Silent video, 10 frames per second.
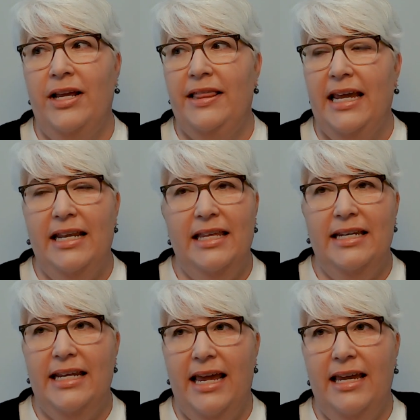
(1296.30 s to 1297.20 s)
at the end of the
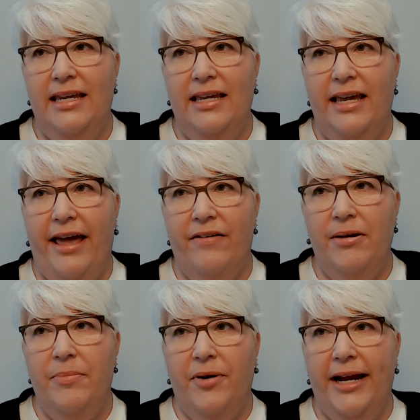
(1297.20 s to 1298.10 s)
day,
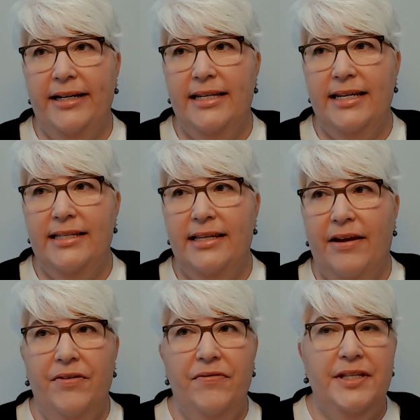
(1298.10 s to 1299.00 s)
every
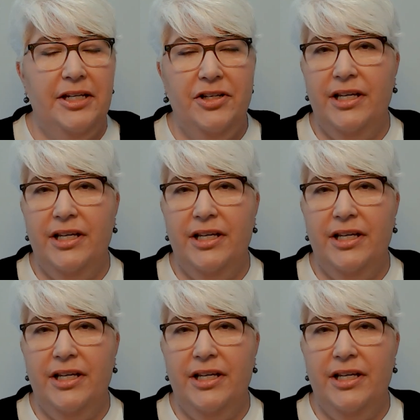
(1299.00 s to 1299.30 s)
physician